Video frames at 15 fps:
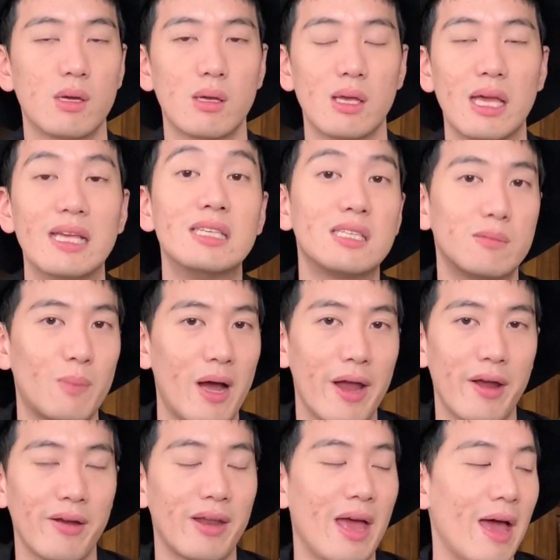
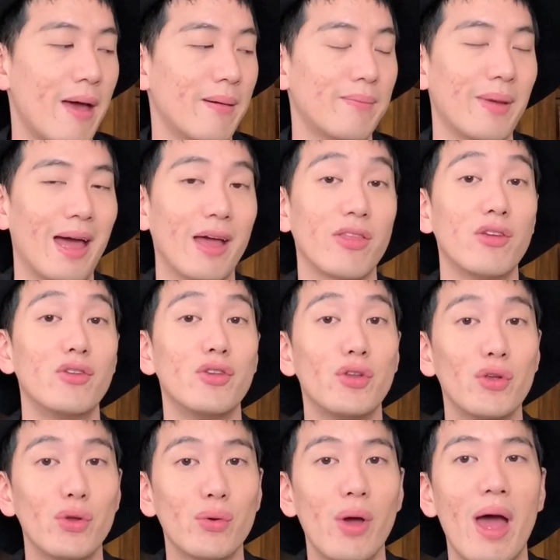inspired handbag. The
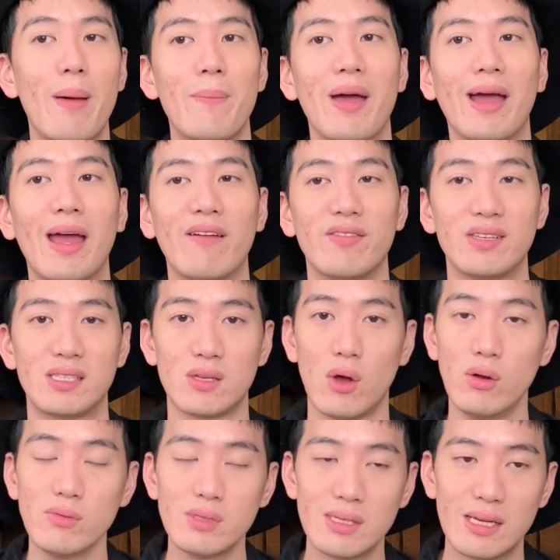new handbag have its
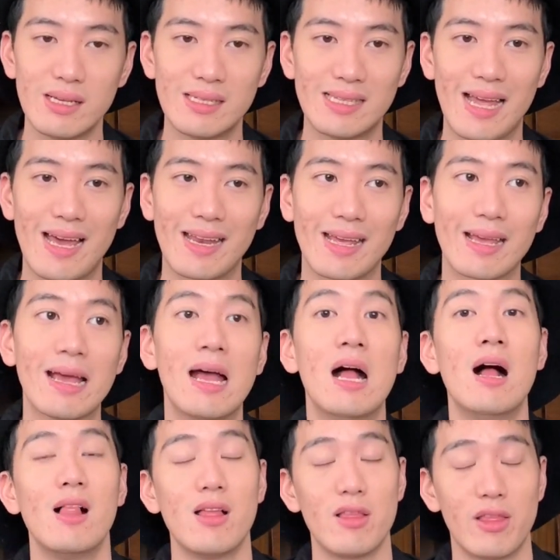own aesthetic.
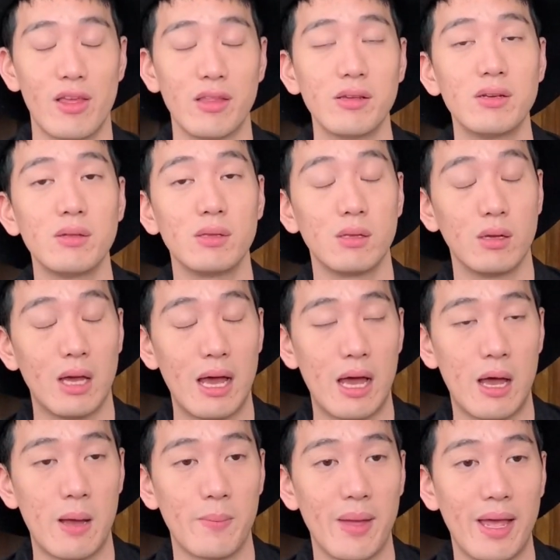The leather,
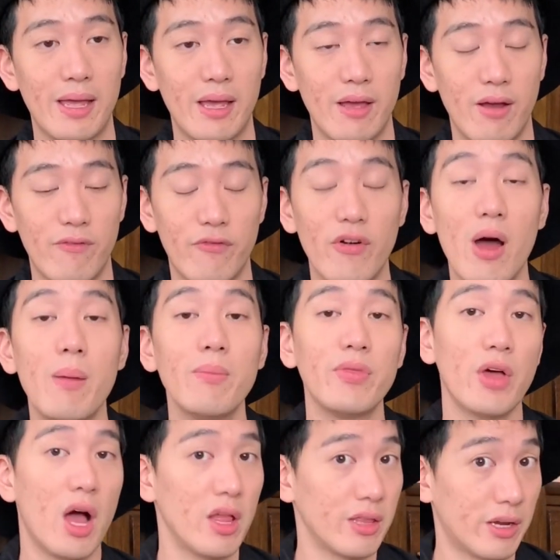from
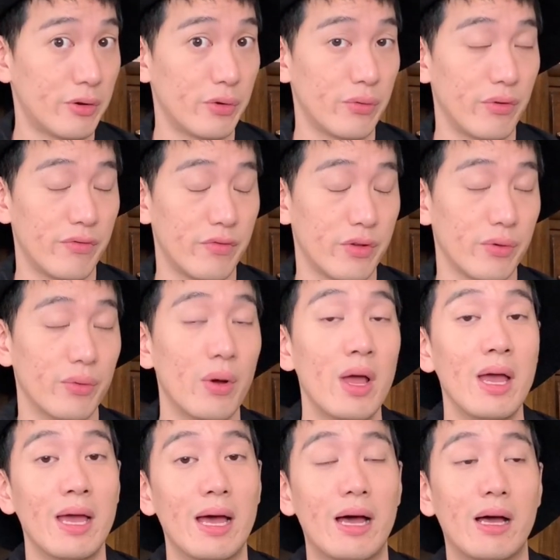the online review,
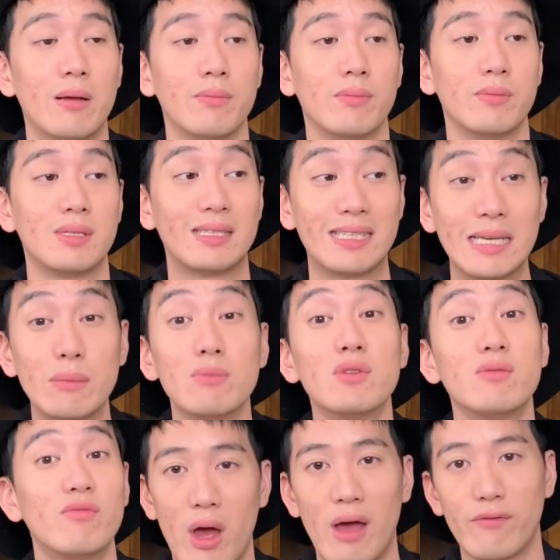seems
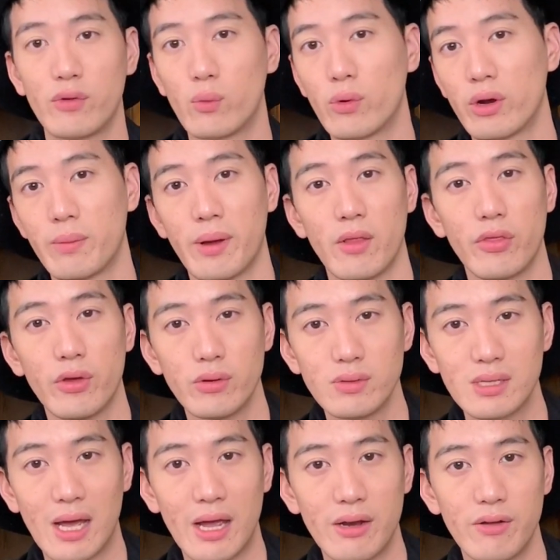you have to worry about those
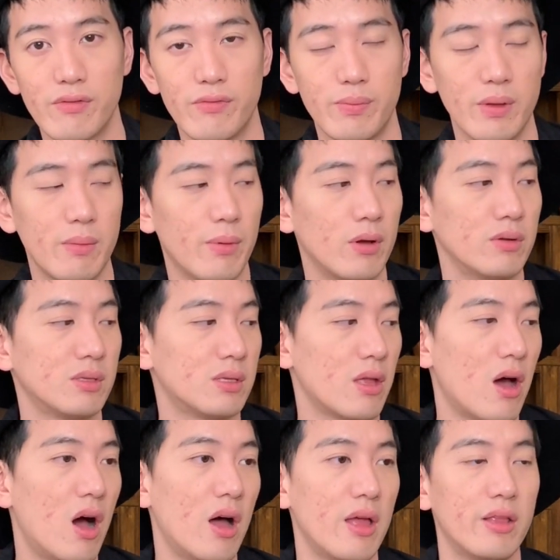kind of people's
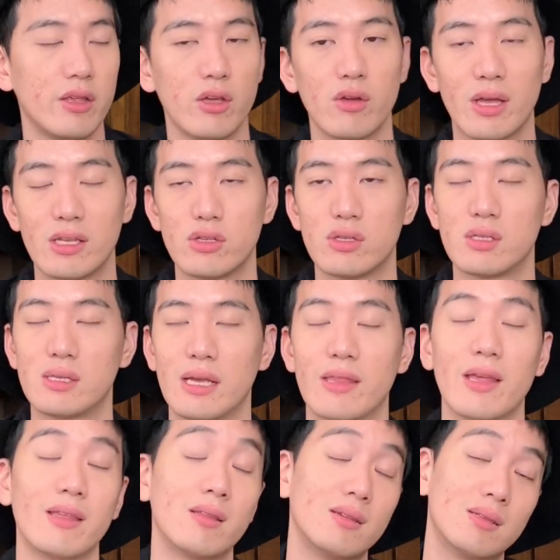thought, and you can just say
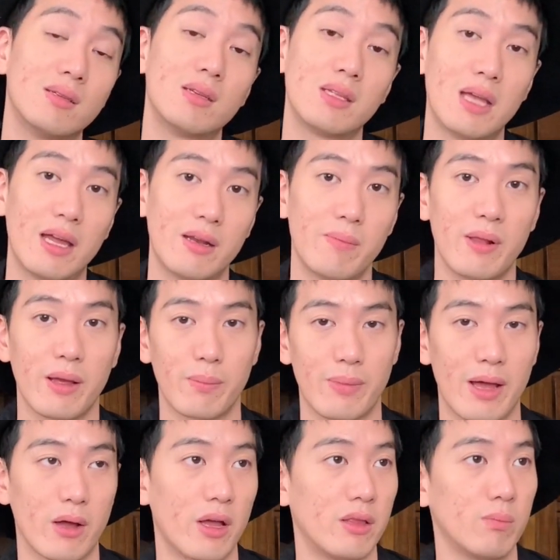that this is a Teddy Blake
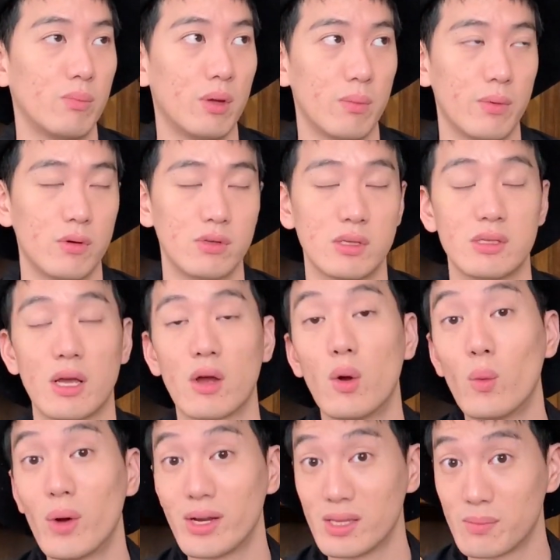bag, and people are just like, oh,
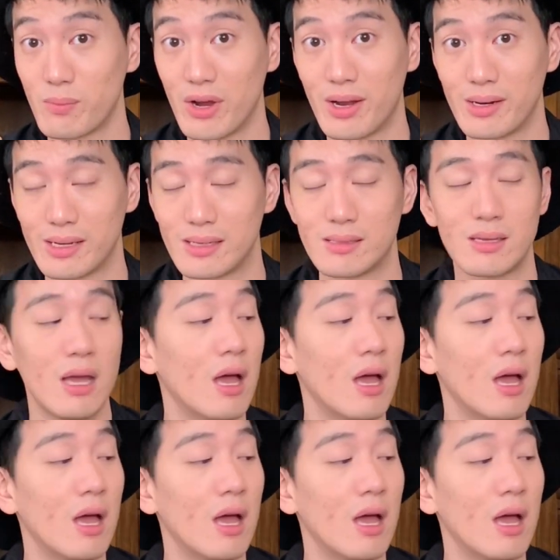what the brand is.